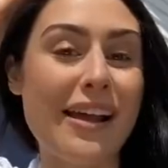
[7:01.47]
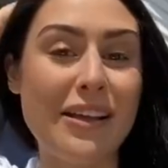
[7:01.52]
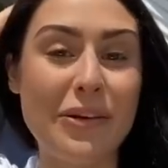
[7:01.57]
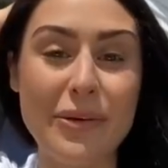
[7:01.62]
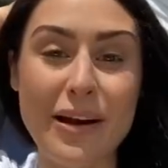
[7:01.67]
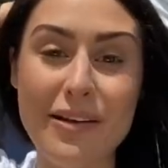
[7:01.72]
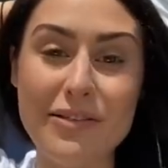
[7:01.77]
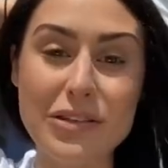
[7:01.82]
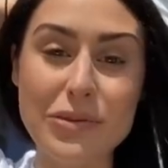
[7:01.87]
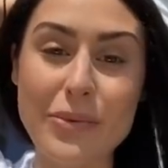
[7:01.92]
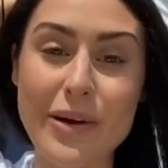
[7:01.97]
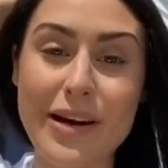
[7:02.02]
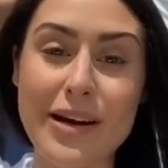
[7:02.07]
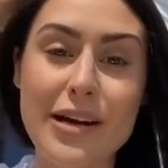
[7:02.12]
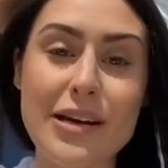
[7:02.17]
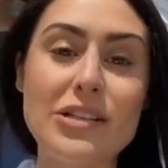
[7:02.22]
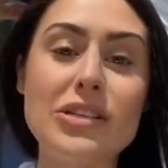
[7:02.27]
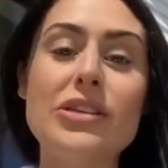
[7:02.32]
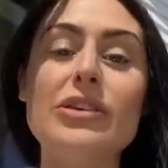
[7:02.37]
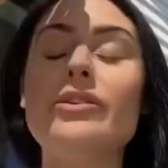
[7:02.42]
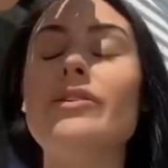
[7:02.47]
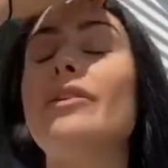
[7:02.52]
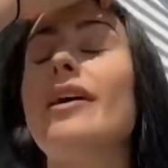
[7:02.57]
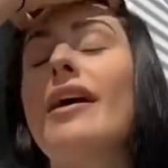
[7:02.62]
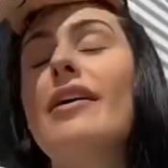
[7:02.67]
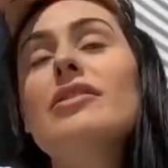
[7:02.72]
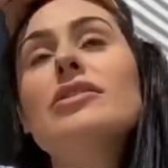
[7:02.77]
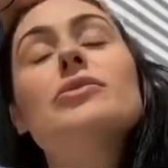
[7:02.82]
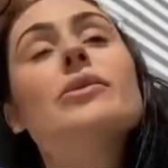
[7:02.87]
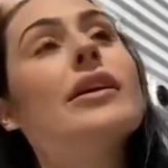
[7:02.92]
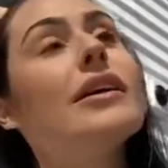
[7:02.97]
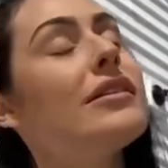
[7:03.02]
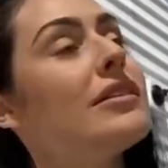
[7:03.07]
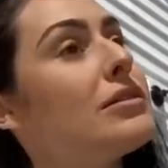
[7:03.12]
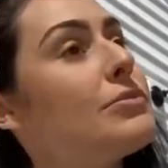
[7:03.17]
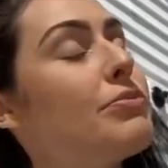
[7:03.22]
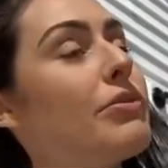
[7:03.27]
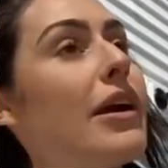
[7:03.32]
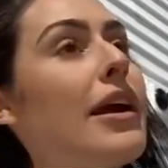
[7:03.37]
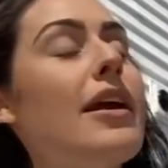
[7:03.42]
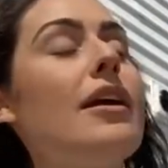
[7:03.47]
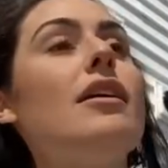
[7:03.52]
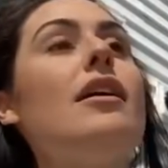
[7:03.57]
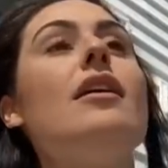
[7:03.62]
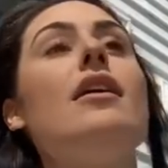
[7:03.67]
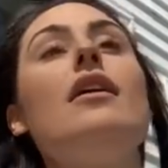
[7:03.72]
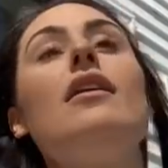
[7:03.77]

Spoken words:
what I was wearing too. I was wearing this bright,